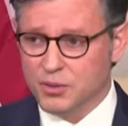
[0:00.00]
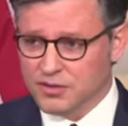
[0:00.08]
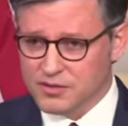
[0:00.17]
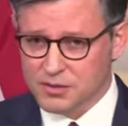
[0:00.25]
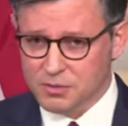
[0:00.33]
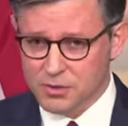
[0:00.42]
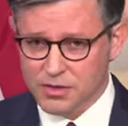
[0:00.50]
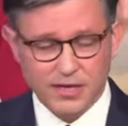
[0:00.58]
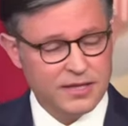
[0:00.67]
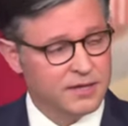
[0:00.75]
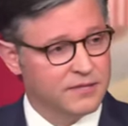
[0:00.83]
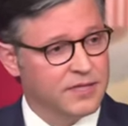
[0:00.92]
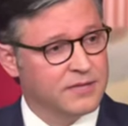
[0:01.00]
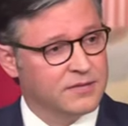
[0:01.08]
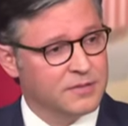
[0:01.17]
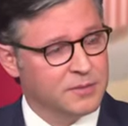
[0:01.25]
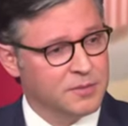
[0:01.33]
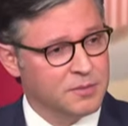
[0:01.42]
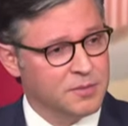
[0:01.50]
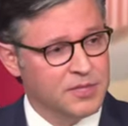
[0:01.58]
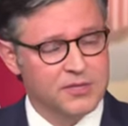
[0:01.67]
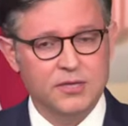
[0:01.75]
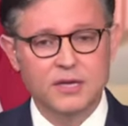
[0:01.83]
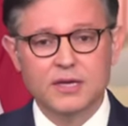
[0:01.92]
She will also boycott the event, skip the
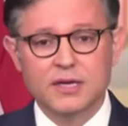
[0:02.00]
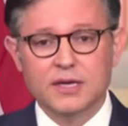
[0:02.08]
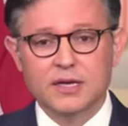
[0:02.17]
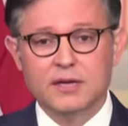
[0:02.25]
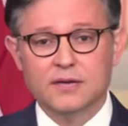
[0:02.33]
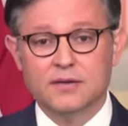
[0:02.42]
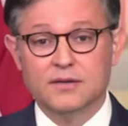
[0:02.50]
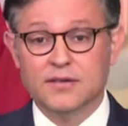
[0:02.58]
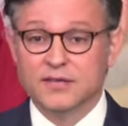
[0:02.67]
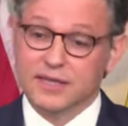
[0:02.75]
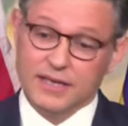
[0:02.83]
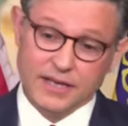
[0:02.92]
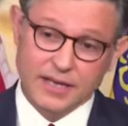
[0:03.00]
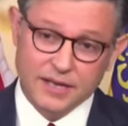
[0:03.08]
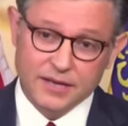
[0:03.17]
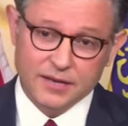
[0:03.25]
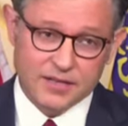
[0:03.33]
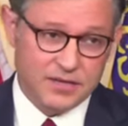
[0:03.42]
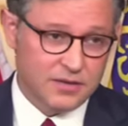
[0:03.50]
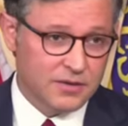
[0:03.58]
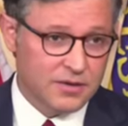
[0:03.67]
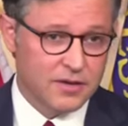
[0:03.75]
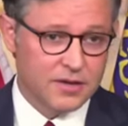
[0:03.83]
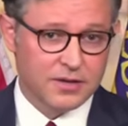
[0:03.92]
speech. They landed on
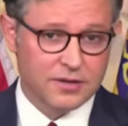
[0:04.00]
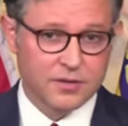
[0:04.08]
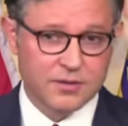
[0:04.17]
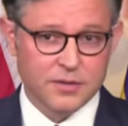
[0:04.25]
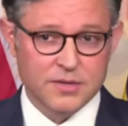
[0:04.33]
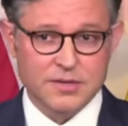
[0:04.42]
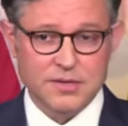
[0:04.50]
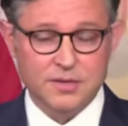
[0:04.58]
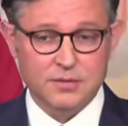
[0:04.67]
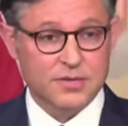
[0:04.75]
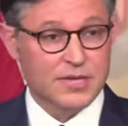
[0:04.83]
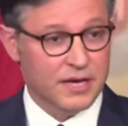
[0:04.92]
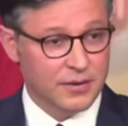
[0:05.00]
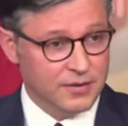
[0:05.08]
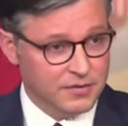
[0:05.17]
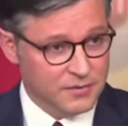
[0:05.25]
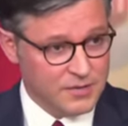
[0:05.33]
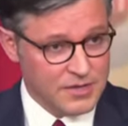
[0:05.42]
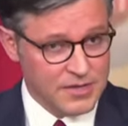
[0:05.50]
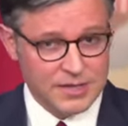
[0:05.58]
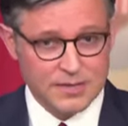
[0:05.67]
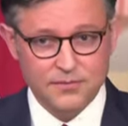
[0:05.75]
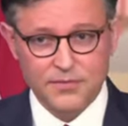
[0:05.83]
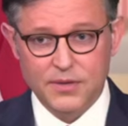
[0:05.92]
Senator Cardin, who is retiring from the
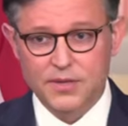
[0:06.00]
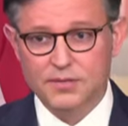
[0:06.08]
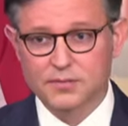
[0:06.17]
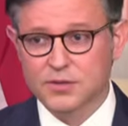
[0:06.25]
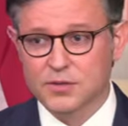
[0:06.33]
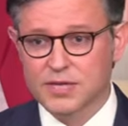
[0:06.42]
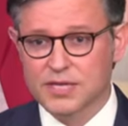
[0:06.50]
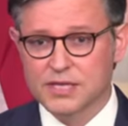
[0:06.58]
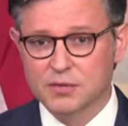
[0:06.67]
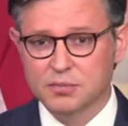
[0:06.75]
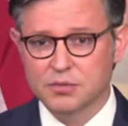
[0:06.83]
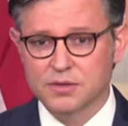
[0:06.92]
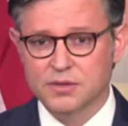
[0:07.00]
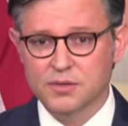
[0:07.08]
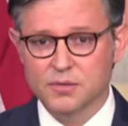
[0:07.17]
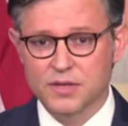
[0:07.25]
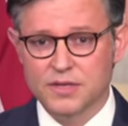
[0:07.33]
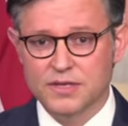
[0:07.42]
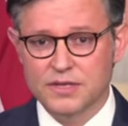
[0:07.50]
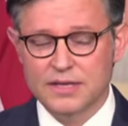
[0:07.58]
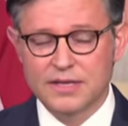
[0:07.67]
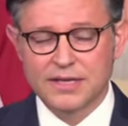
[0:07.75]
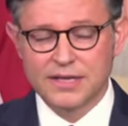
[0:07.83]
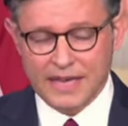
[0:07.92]
Senate, so has little political risk.
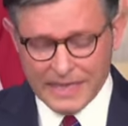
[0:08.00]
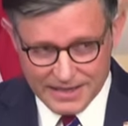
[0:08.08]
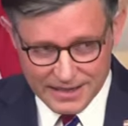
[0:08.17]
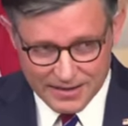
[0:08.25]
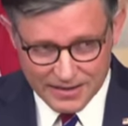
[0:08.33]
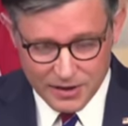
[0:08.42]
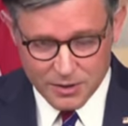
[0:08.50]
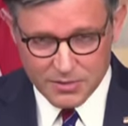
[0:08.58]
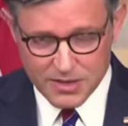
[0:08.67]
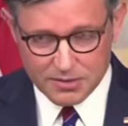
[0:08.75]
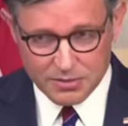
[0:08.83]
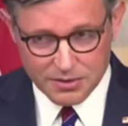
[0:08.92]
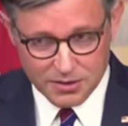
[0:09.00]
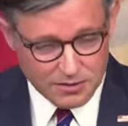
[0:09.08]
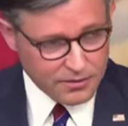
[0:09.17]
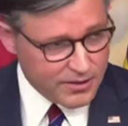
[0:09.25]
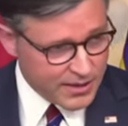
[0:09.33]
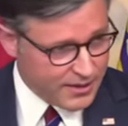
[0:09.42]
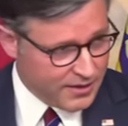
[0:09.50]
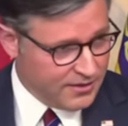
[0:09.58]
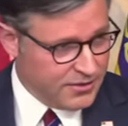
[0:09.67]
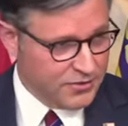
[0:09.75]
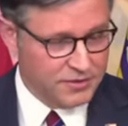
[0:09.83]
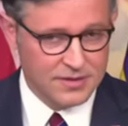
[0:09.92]
The idea that they're making political
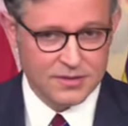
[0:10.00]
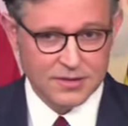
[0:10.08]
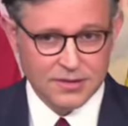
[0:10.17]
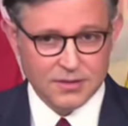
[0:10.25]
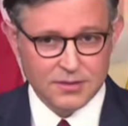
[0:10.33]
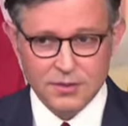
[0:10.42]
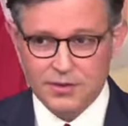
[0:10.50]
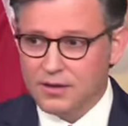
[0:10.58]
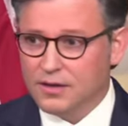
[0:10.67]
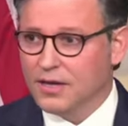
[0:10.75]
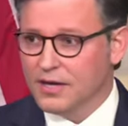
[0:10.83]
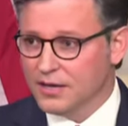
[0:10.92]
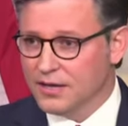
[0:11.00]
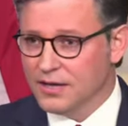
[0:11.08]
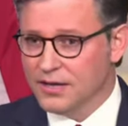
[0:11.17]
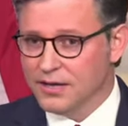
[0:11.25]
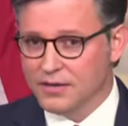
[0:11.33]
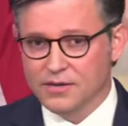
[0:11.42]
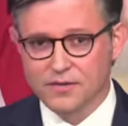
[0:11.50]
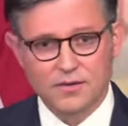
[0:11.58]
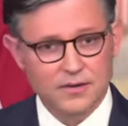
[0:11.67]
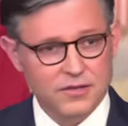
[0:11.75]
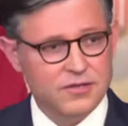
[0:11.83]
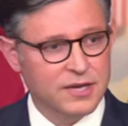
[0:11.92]
calculations when our ally is in
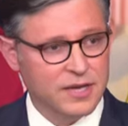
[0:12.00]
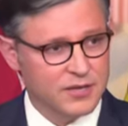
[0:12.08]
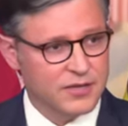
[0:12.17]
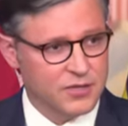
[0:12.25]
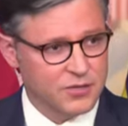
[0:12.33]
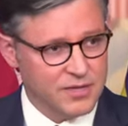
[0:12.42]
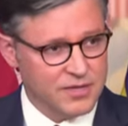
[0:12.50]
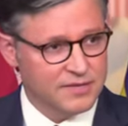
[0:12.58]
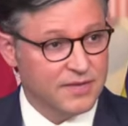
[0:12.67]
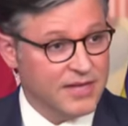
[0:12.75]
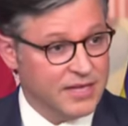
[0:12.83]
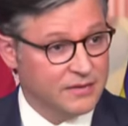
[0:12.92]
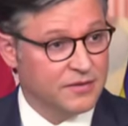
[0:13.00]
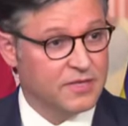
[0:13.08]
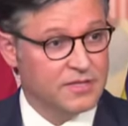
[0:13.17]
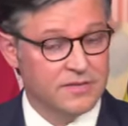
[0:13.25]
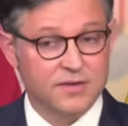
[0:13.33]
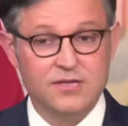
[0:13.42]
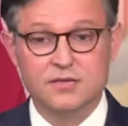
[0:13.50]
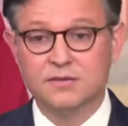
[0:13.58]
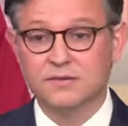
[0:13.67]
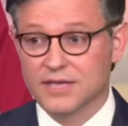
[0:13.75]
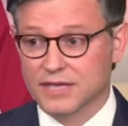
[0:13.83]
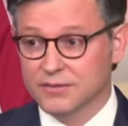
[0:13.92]
such dire straits, fighting for its very
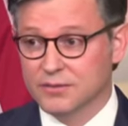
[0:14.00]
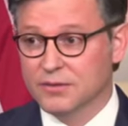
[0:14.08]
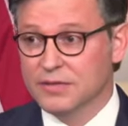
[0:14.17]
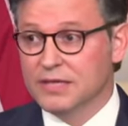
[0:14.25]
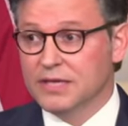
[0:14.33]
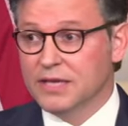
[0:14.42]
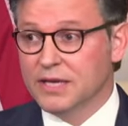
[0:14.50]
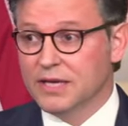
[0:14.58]
survival